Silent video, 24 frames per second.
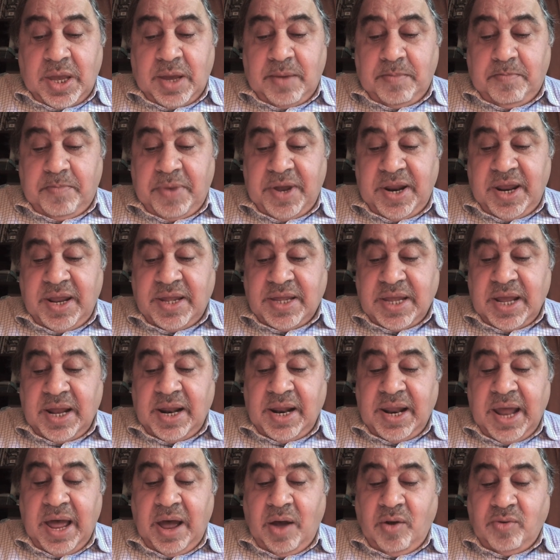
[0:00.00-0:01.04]
But it
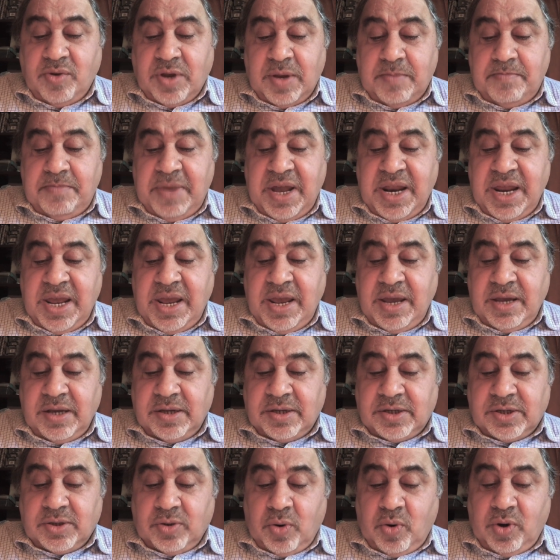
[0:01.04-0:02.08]
allowed many
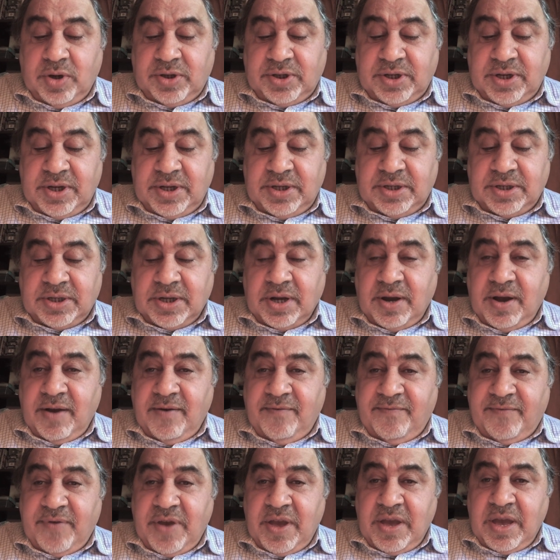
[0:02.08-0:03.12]
sources
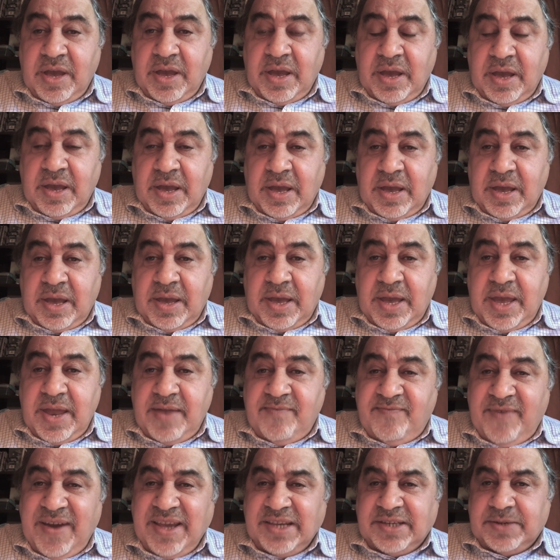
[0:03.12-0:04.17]
of
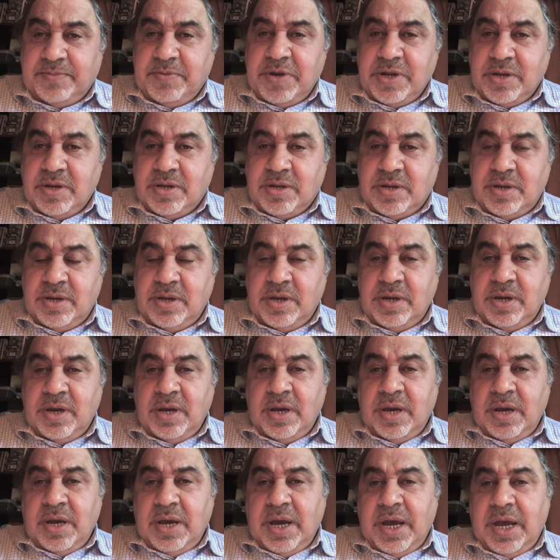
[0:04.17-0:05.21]
investment
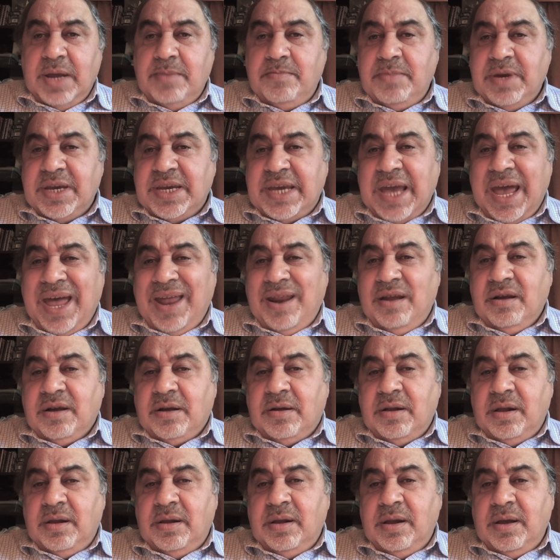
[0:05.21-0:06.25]
and
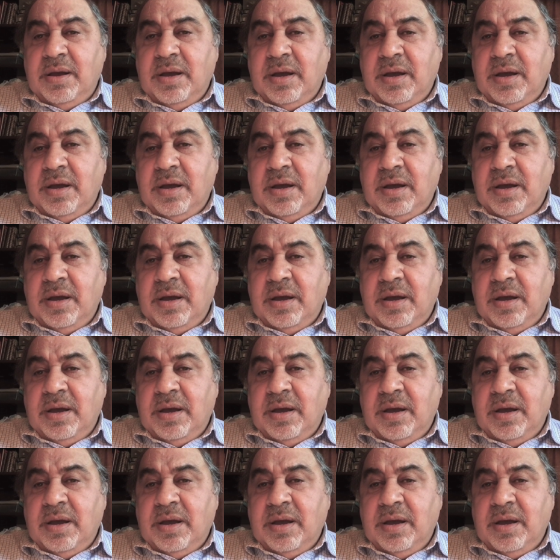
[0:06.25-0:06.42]
mechanical